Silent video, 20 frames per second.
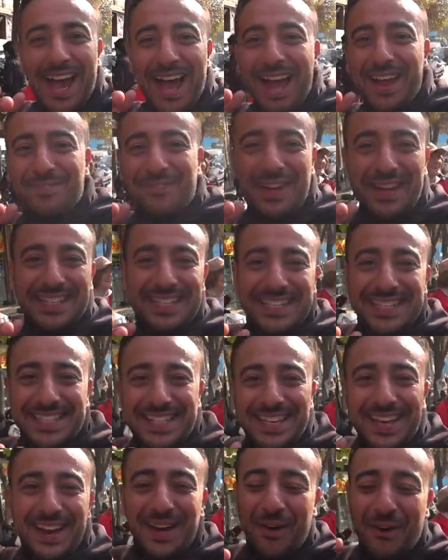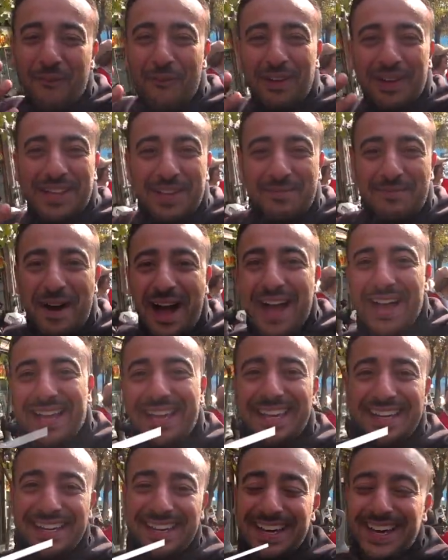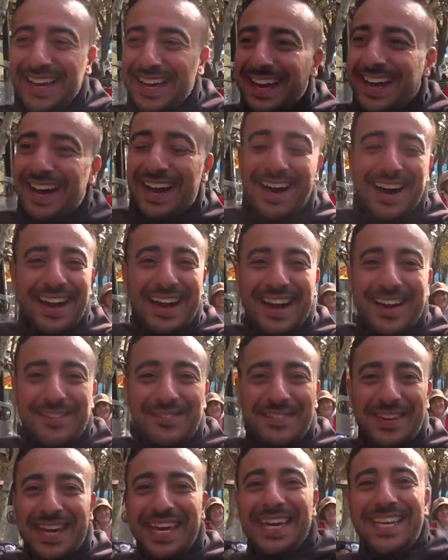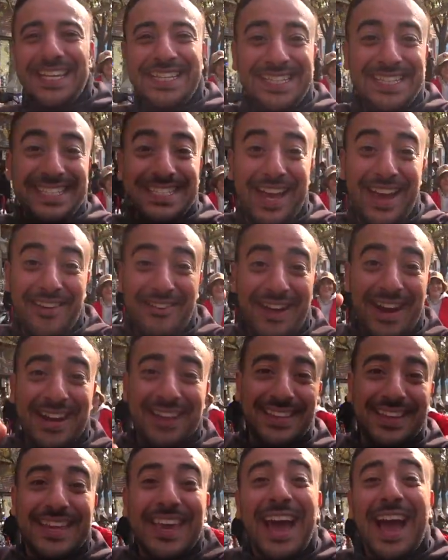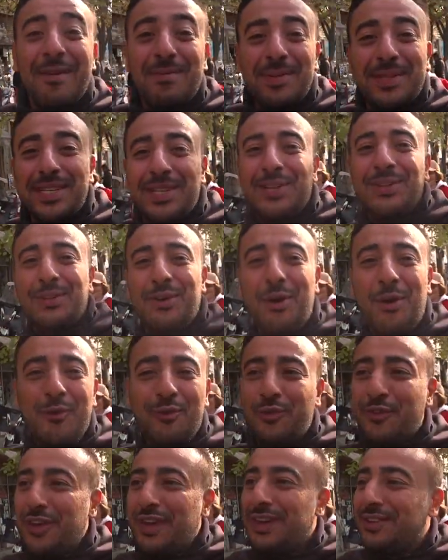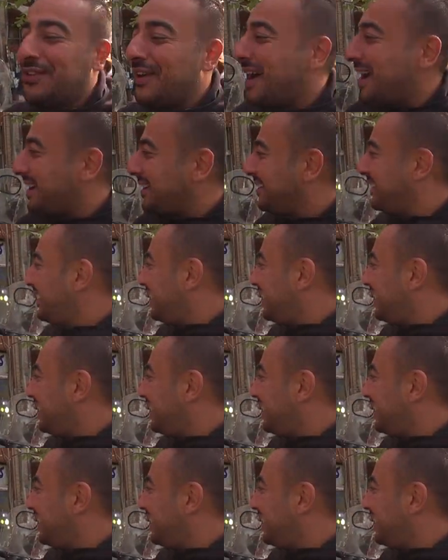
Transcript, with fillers: Hey friends, welcome back. I am in Tehran, the capital of Iran,